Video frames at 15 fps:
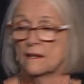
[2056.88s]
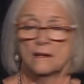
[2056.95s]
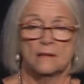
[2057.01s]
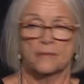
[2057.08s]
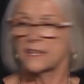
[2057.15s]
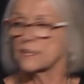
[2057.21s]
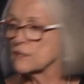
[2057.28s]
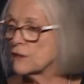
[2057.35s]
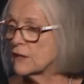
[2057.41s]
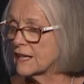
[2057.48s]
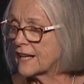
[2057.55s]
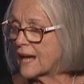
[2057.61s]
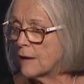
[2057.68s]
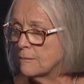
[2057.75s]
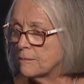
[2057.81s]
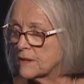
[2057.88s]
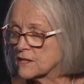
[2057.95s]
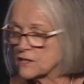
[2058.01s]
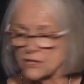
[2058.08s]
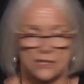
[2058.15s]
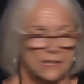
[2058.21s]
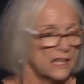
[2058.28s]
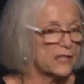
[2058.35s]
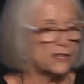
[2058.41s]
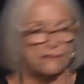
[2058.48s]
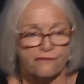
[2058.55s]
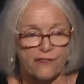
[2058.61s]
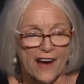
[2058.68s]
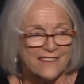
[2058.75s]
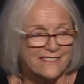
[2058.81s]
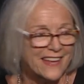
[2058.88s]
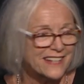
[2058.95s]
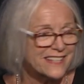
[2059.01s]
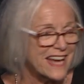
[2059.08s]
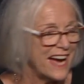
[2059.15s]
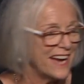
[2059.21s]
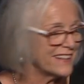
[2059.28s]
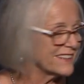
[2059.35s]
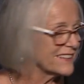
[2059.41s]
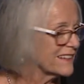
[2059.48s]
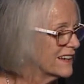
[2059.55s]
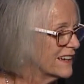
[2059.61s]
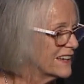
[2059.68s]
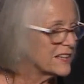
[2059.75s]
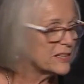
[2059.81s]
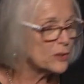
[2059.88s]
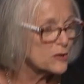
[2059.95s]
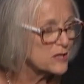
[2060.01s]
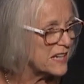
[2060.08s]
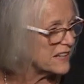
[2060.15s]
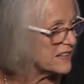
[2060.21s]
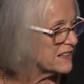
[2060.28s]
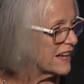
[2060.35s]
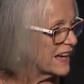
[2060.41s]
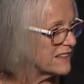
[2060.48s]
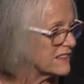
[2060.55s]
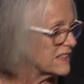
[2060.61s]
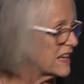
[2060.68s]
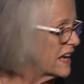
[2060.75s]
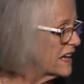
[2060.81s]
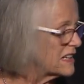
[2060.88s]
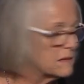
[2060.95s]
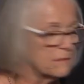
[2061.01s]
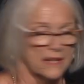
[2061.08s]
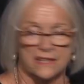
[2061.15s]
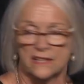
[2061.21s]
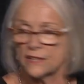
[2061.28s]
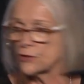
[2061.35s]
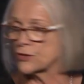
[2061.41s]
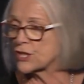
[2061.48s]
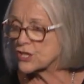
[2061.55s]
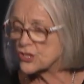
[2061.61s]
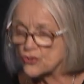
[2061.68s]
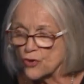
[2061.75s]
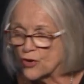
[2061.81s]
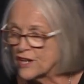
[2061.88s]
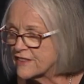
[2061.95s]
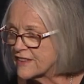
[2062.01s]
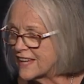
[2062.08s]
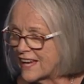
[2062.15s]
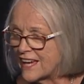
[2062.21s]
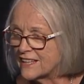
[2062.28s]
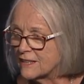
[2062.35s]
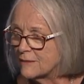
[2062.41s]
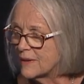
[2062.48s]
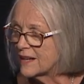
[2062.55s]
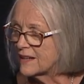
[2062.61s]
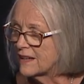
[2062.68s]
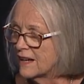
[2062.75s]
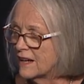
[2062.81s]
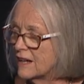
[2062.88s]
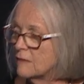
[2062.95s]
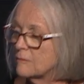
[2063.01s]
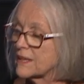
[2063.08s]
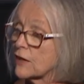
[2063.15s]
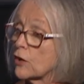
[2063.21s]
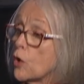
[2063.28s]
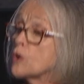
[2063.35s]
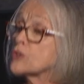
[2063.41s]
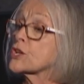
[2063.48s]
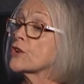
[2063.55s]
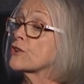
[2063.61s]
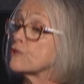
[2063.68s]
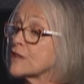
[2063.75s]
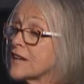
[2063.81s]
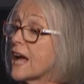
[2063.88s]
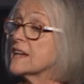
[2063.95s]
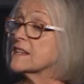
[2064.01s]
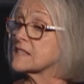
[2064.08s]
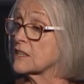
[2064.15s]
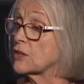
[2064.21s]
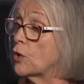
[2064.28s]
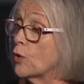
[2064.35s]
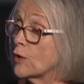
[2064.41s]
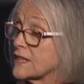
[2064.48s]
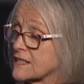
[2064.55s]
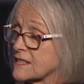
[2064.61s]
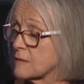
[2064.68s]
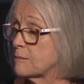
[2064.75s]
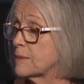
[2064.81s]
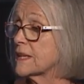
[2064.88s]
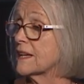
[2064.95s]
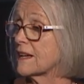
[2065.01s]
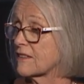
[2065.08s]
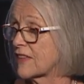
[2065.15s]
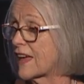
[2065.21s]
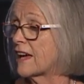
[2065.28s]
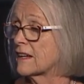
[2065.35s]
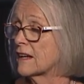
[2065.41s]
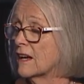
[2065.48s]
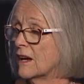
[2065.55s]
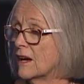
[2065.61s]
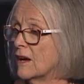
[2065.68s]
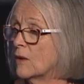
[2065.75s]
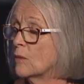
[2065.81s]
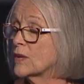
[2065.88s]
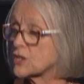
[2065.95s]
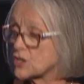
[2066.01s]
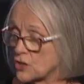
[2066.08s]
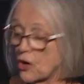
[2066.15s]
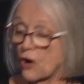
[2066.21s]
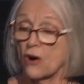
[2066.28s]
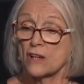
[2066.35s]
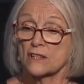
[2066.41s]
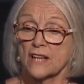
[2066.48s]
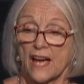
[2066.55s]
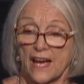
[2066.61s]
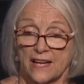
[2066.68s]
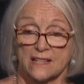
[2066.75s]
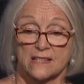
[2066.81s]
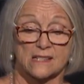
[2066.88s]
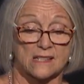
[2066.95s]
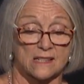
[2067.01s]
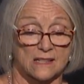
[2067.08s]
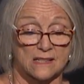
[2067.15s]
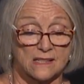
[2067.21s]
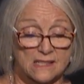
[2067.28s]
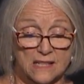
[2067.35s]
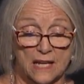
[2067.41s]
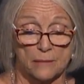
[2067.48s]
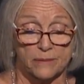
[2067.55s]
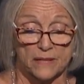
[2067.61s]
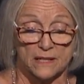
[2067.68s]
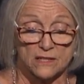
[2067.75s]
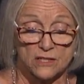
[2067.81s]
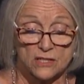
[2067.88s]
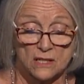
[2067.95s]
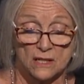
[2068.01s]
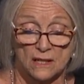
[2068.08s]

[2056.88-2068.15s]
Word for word: but it'll accomplish. It'll find that target. It'll detonate the enemy. It'll destroy the enemy. But it'll also create and call into being that which God has established.